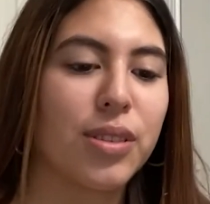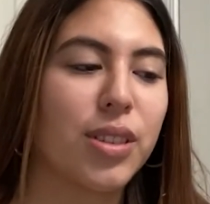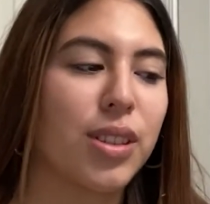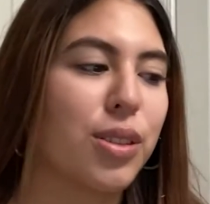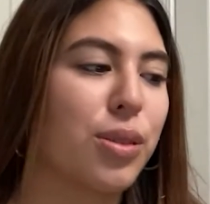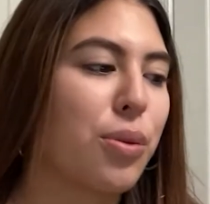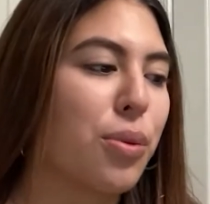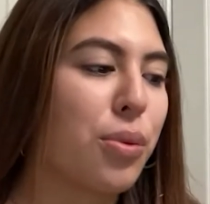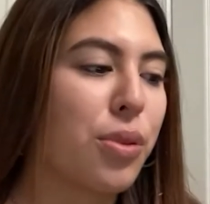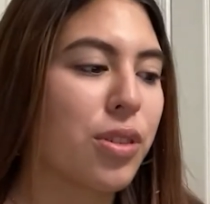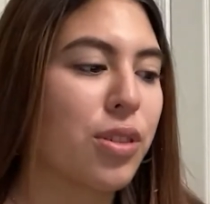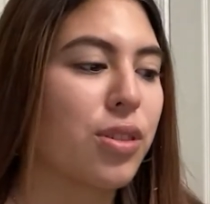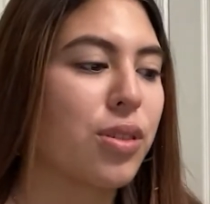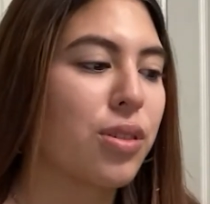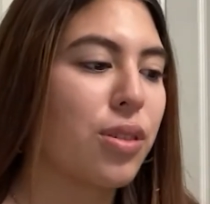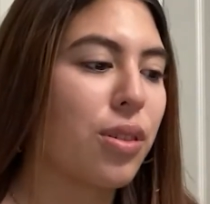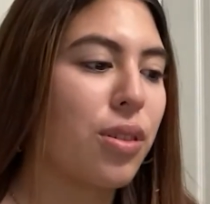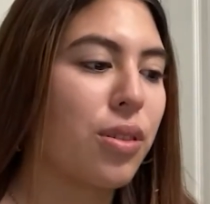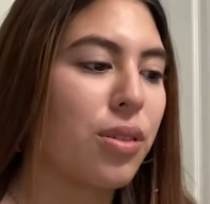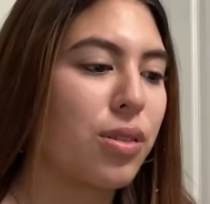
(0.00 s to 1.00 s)
this
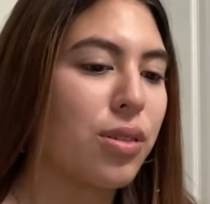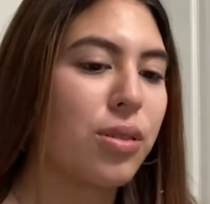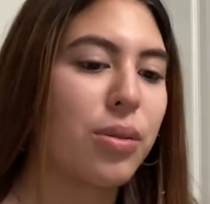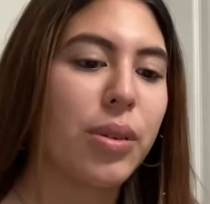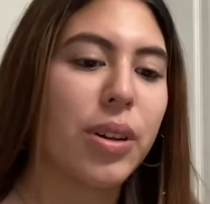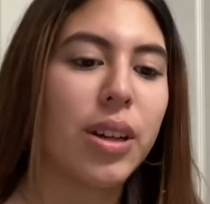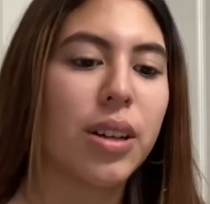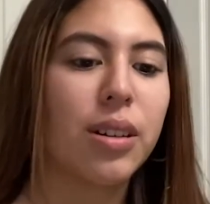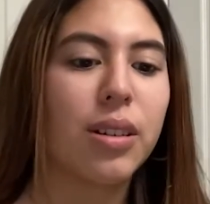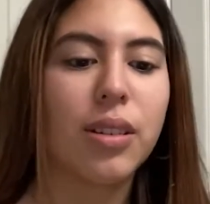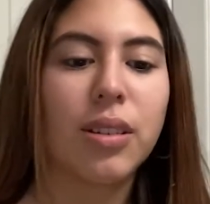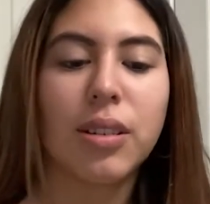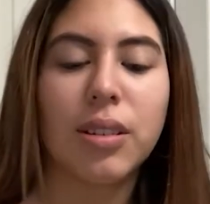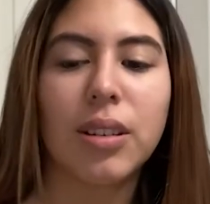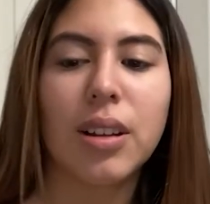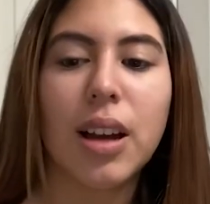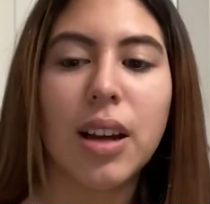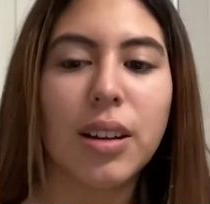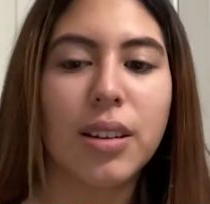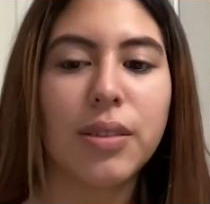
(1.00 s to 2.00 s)
gorgeous girl enjoying her
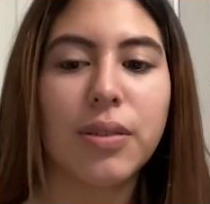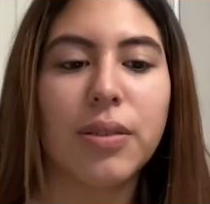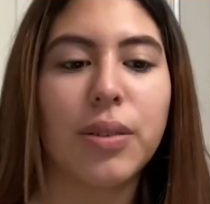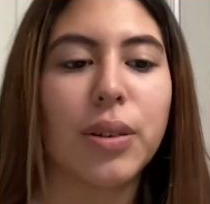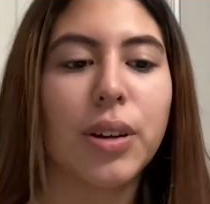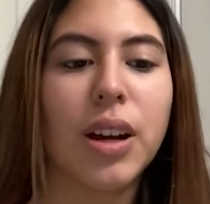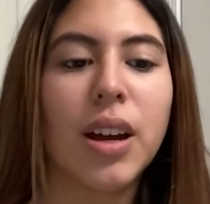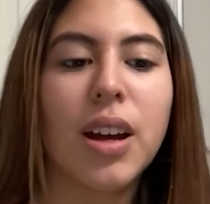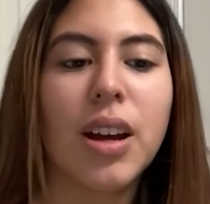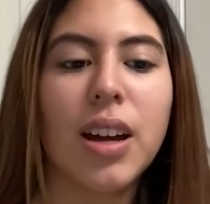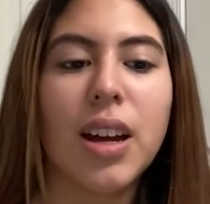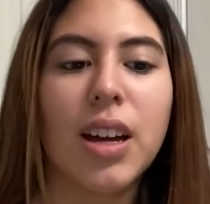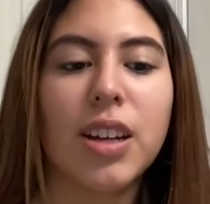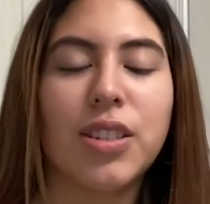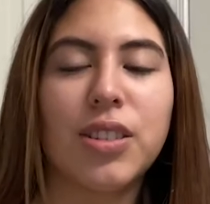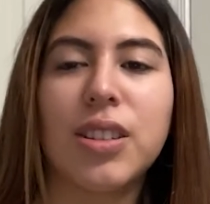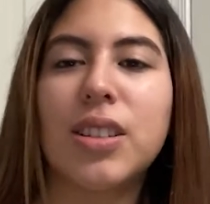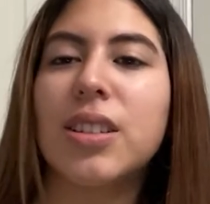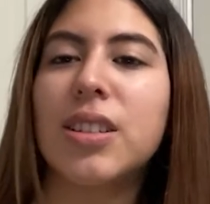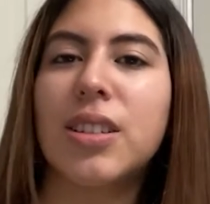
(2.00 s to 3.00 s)
life, or
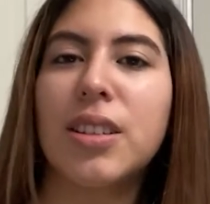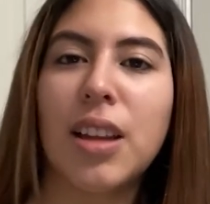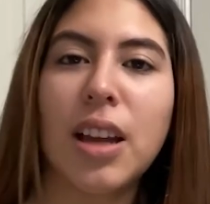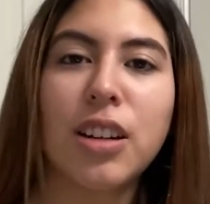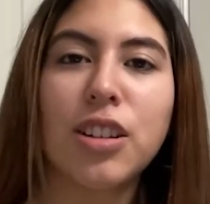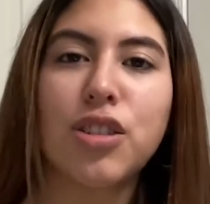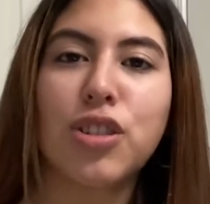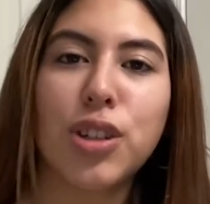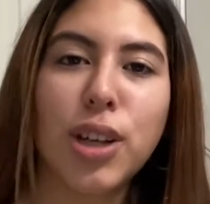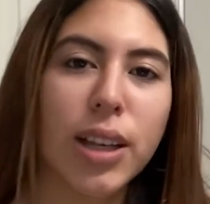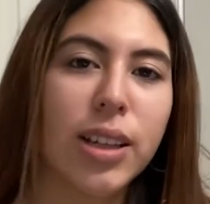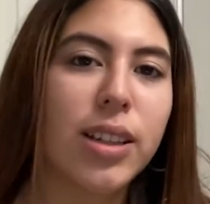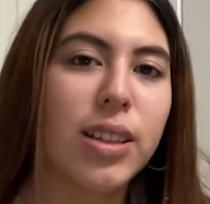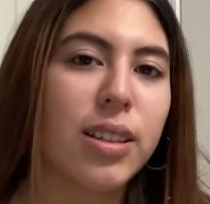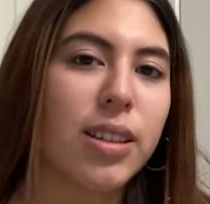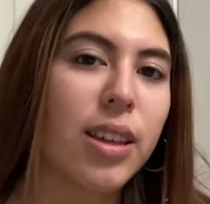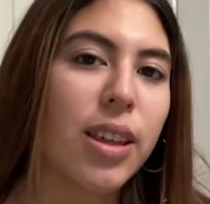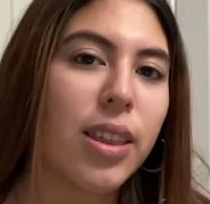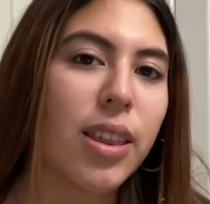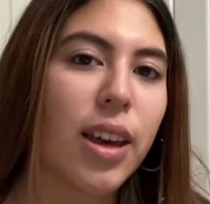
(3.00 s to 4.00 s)
it's not a
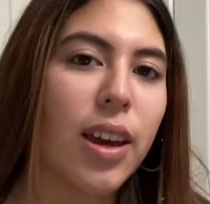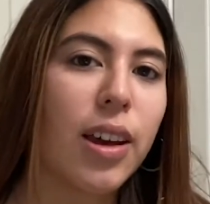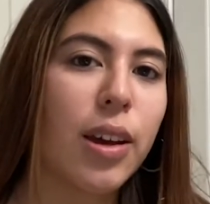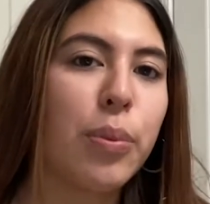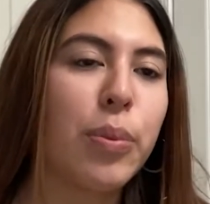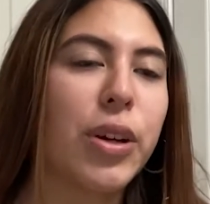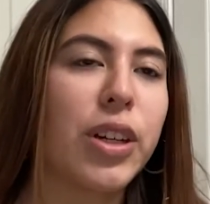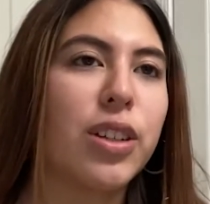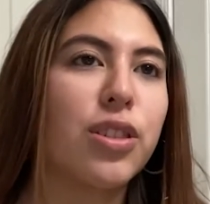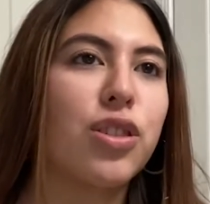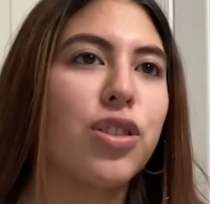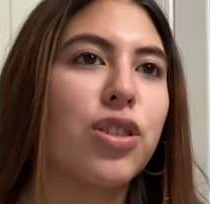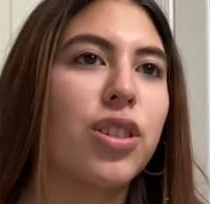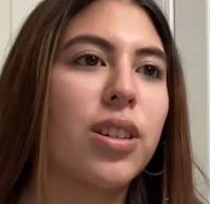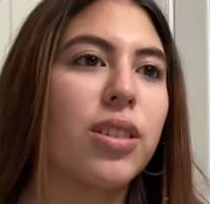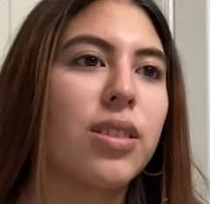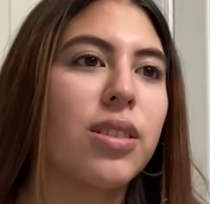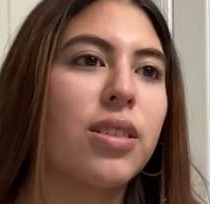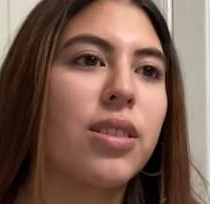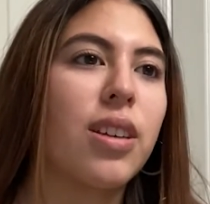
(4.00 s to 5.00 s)
jealousy thing, but it's
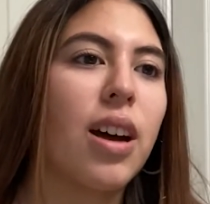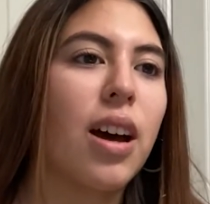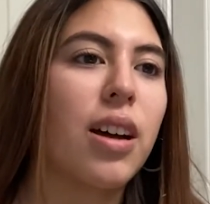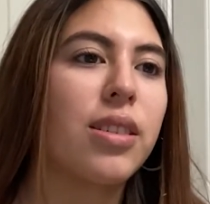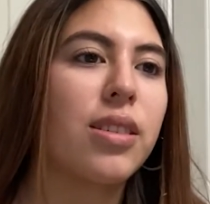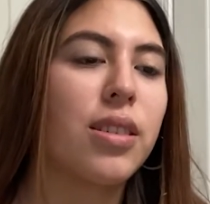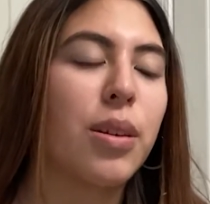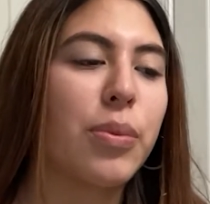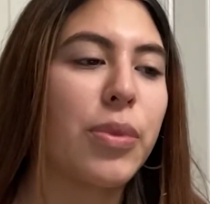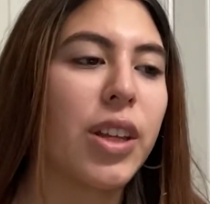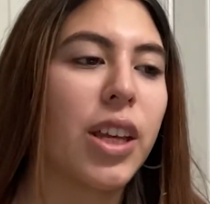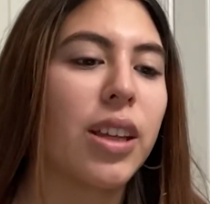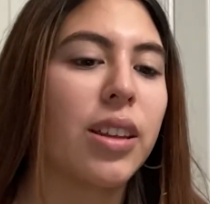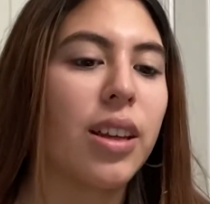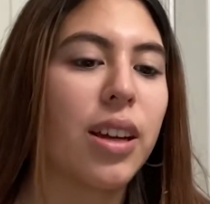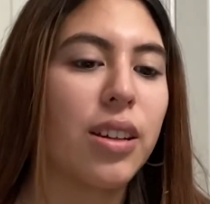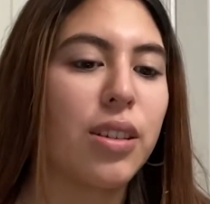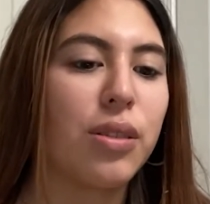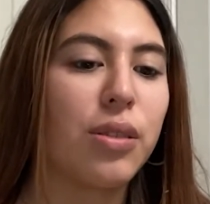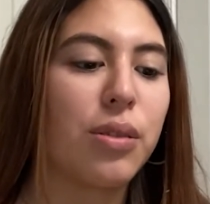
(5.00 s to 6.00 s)
just not something
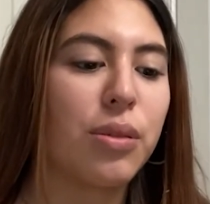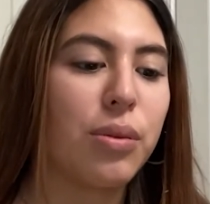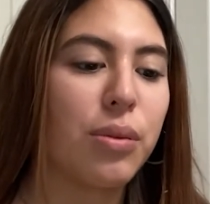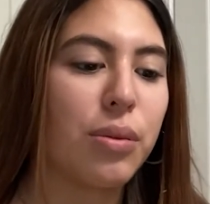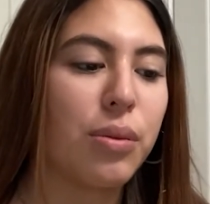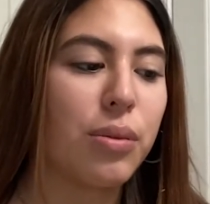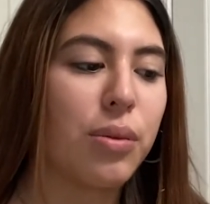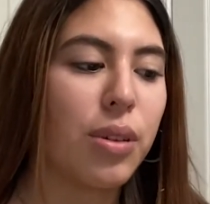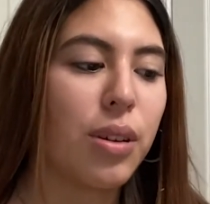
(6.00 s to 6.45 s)
that you